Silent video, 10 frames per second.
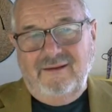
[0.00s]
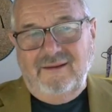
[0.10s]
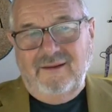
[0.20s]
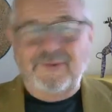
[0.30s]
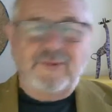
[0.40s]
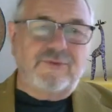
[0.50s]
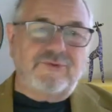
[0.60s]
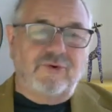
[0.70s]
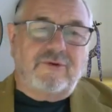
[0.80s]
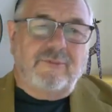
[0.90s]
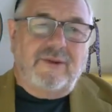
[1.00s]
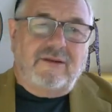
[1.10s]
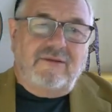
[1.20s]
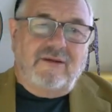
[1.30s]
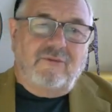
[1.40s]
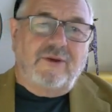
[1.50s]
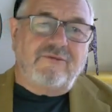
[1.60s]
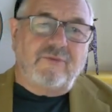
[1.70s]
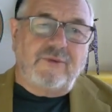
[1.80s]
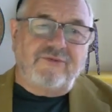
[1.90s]
And people talk about,
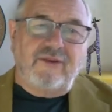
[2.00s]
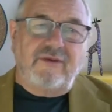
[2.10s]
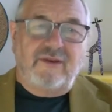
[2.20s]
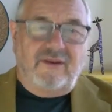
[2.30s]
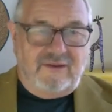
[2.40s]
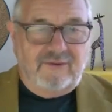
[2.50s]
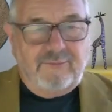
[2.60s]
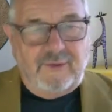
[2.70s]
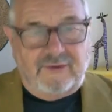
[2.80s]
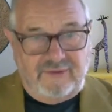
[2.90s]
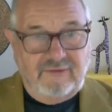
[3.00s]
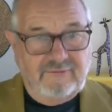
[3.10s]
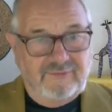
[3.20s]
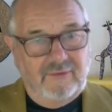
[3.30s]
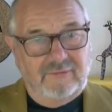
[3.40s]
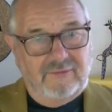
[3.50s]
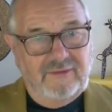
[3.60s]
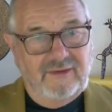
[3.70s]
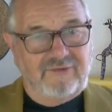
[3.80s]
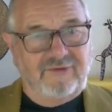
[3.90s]
whatever we send out comes back tenfold,
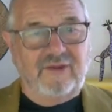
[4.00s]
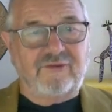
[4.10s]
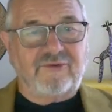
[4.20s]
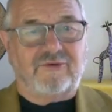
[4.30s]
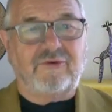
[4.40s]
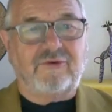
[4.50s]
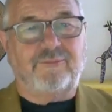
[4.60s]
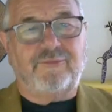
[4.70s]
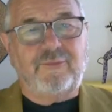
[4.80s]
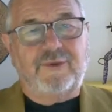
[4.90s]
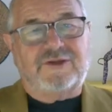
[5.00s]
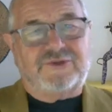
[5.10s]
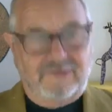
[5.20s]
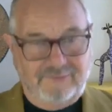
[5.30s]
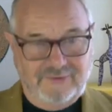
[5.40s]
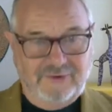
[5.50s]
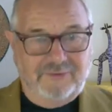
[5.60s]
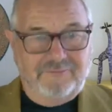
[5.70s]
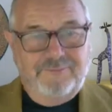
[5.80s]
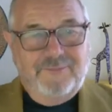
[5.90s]
and that sounds too big a job for
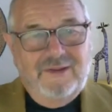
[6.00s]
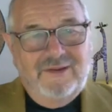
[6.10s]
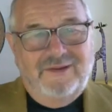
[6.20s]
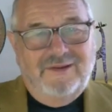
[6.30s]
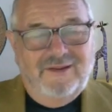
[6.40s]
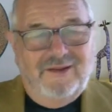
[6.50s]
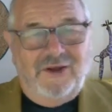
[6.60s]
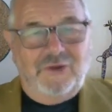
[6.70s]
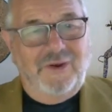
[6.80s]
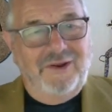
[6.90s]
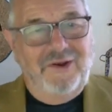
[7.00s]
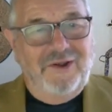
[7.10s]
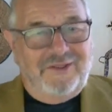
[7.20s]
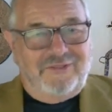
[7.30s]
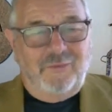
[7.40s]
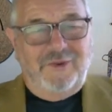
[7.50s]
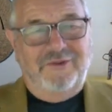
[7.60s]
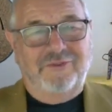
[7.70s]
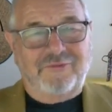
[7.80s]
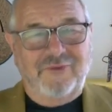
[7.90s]
God. I quite like the 1
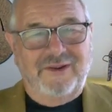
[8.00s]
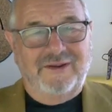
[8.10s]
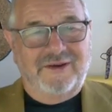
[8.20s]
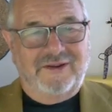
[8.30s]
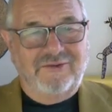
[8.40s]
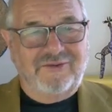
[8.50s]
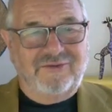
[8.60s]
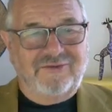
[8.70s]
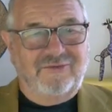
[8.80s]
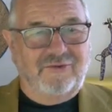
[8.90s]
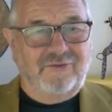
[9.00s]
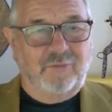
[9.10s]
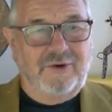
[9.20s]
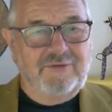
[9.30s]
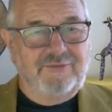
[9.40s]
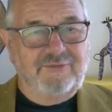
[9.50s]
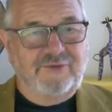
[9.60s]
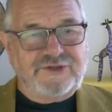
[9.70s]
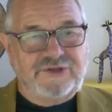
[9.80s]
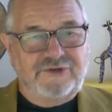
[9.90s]
and 3, and it gives us this wonderful
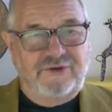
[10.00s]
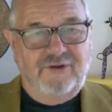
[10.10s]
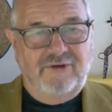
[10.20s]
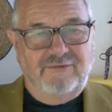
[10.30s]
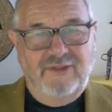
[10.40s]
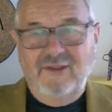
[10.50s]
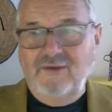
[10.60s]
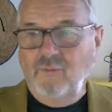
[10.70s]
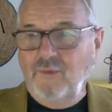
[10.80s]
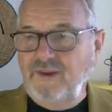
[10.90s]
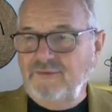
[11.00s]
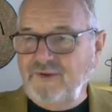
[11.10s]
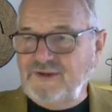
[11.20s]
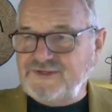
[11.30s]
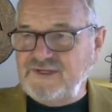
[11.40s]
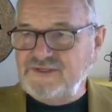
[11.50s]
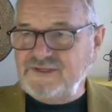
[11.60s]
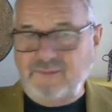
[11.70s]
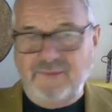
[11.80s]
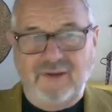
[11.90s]
vision of whenever I send
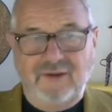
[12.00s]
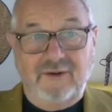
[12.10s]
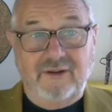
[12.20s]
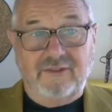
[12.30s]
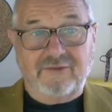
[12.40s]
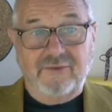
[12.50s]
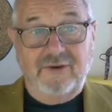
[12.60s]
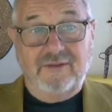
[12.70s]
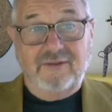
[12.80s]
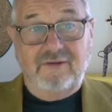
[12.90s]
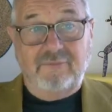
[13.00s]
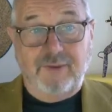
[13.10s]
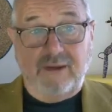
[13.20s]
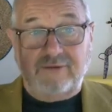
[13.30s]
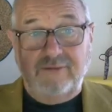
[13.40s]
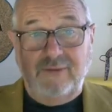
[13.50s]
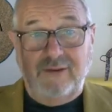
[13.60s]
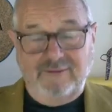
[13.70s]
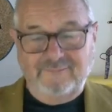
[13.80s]
something out, I get 3 of these back to me.